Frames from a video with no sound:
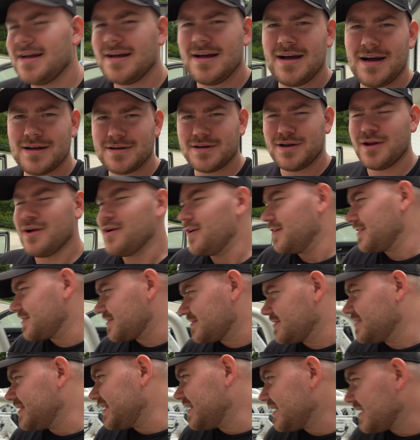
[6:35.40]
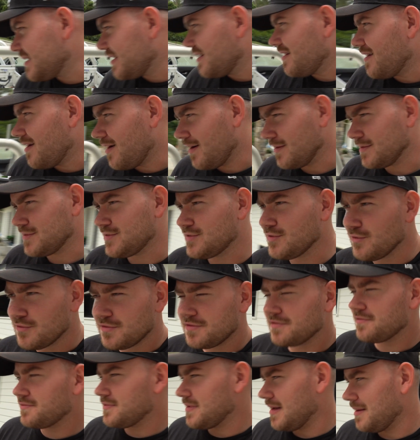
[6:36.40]
I don't know,
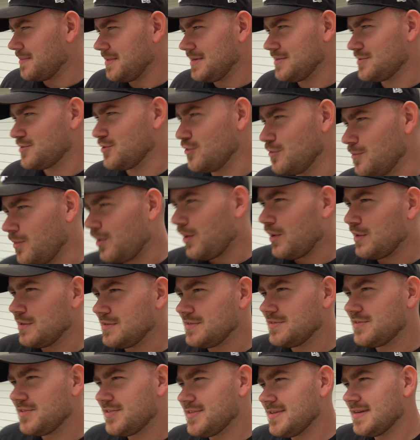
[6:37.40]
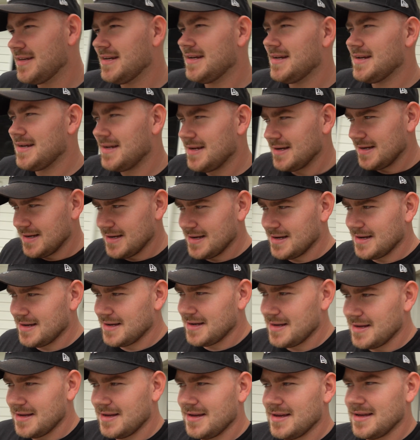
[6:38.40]
I'm in two minds.
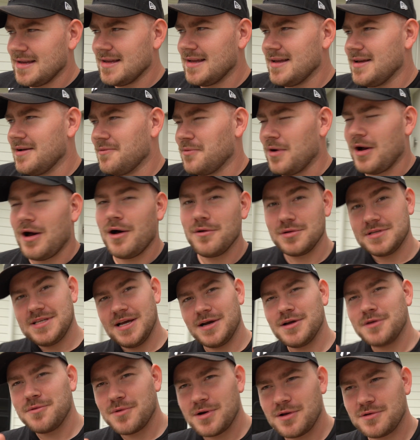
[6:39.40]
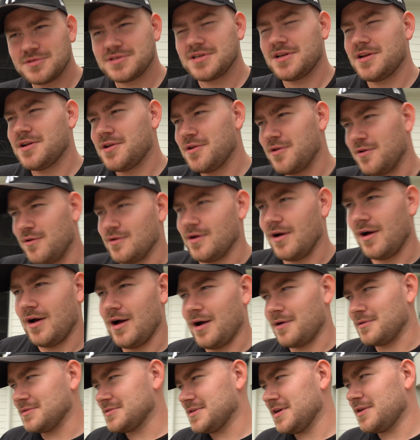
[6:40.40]
Well, I'll tell you what I was going to do.
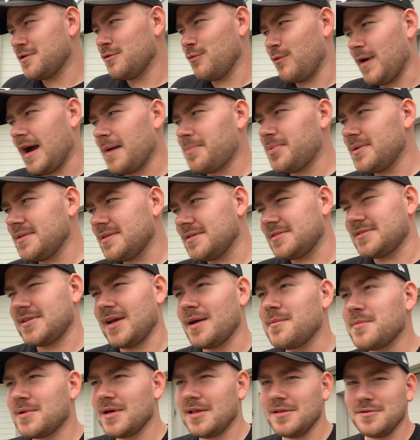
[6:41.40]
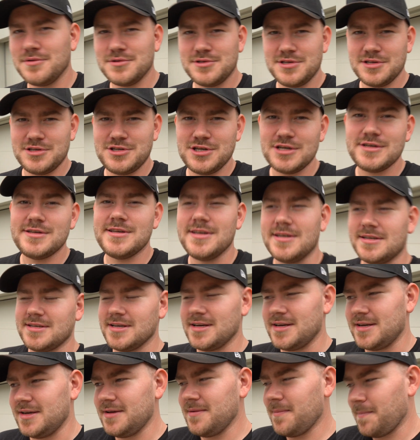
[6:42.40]
I was going to wrap it the same color as the
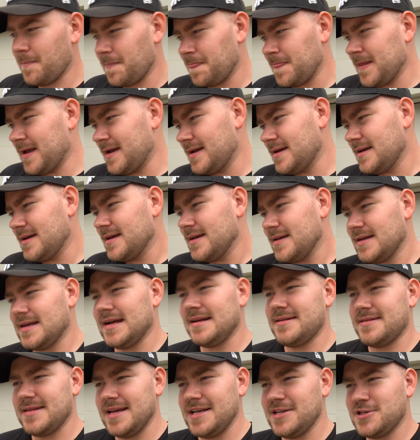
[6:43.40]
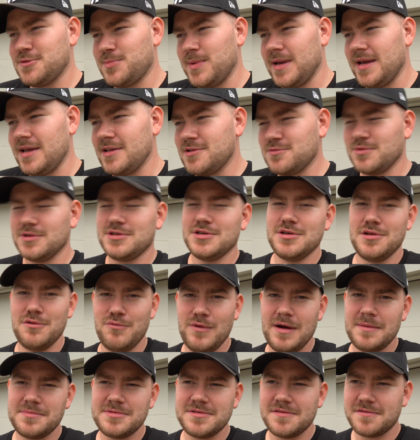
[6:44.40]
G6E, get D speeds, which are the
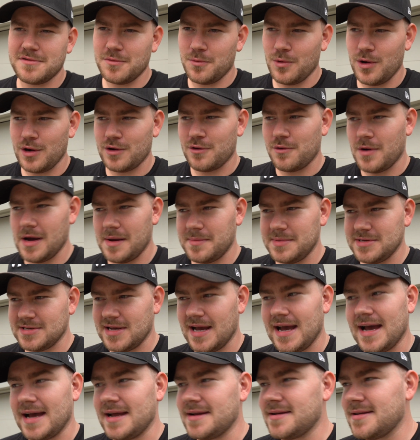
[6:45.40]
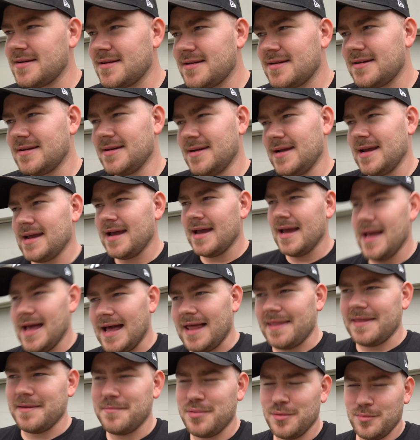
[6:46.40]
reps of the work climbings I had,
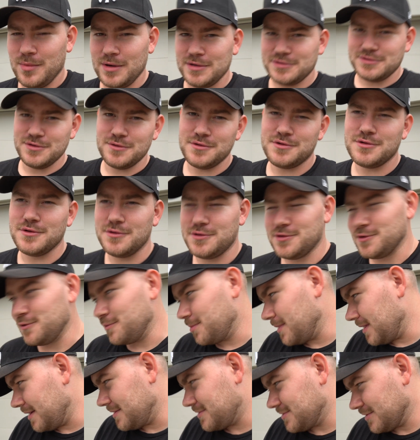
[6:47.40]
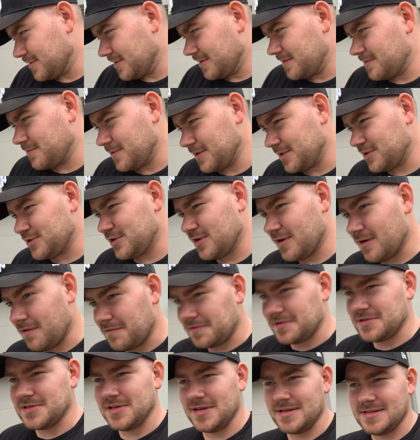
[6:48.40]
and then put my Zoo 22 plates on it, which
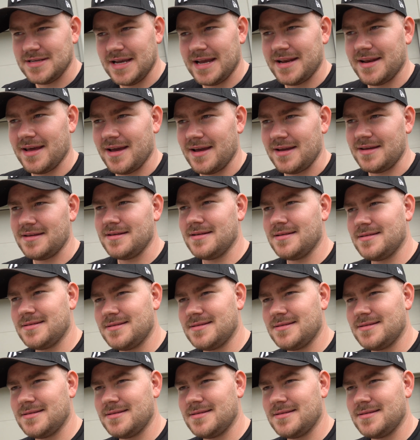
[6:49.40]
obviously it's NA